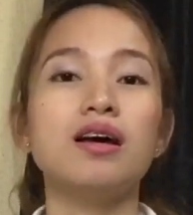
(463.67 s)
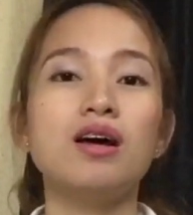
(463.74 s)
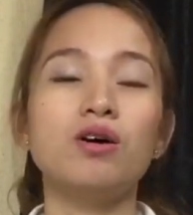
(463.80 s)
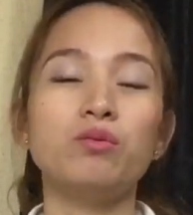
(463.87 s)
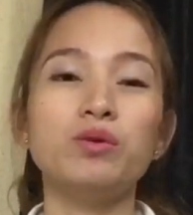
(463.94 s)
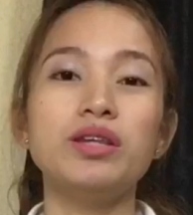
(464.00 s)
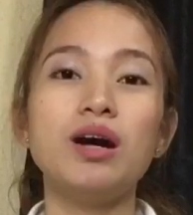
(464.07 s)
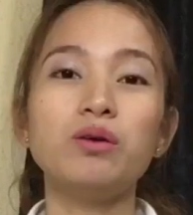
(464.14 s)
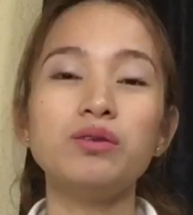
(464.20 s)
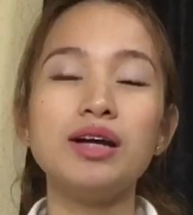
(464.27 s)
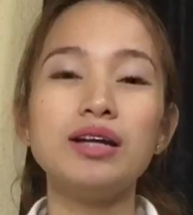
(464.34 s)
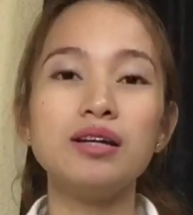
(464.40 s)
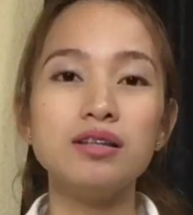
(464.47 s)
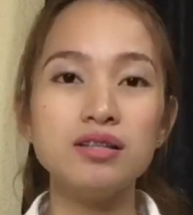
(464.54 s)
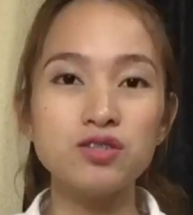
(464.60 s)
without
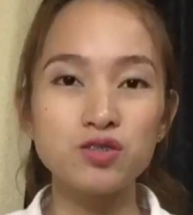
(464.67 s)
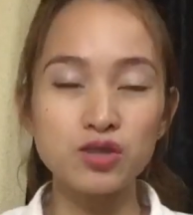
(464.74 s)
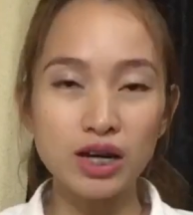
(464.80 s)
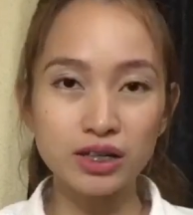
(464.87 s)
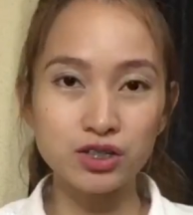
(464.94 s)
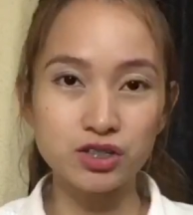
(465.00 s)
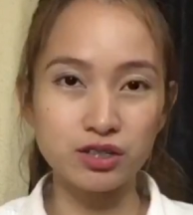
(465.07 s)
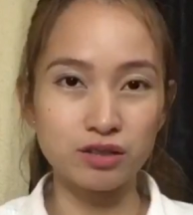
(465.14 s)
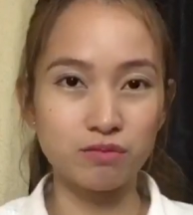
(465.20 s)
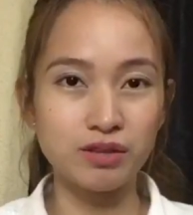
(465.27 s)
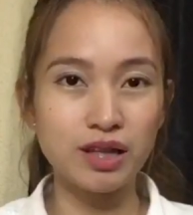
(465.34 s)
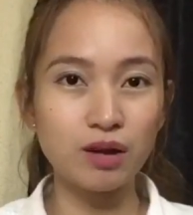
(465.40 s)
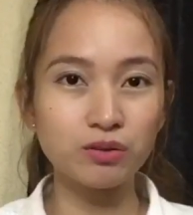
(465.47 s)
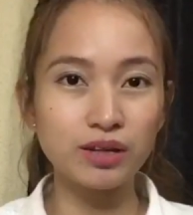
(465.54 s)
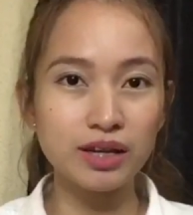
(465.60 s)
any distraction,
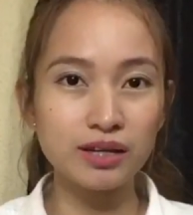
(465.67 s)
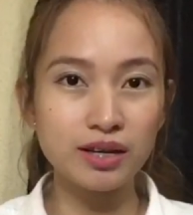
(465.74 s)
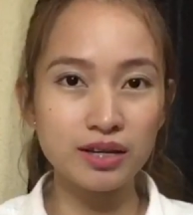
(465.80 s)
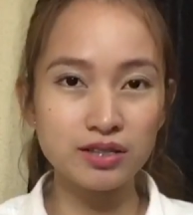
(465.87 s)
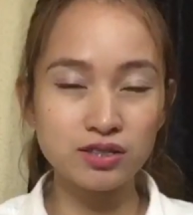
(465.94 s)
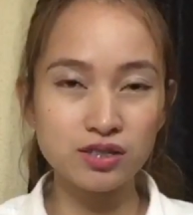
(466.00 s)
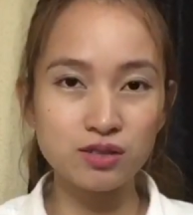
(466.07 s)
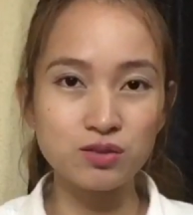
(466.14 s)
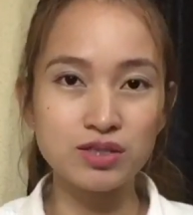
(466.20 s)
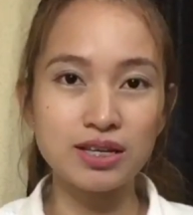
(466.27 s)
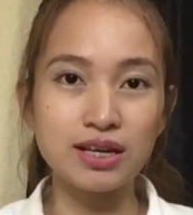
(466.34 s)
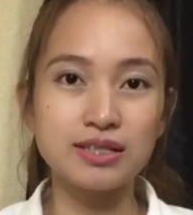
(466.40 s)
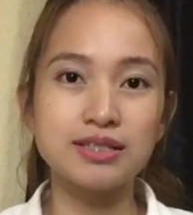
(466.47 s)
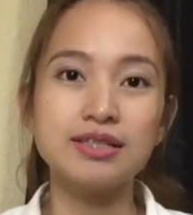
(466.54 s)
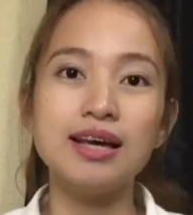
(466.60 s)
without any
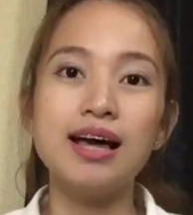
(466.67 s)
excuses.